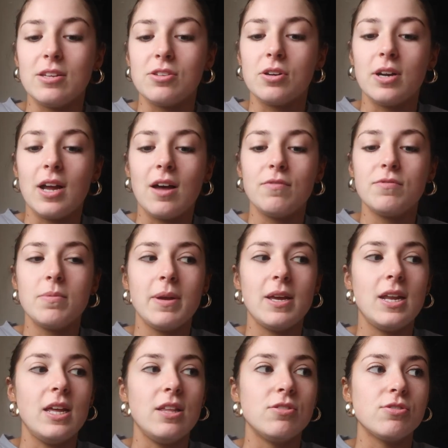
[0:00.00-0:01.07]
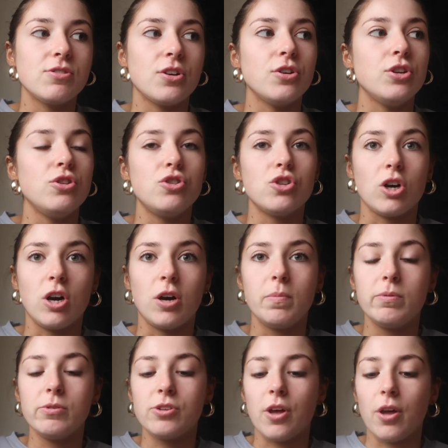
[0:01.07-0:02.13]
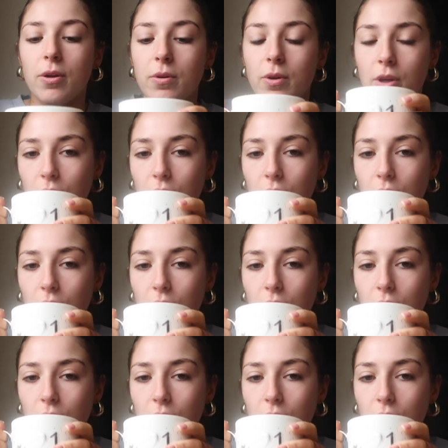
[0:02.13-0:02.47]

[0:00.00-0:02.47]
it's going to have to be an inside job. So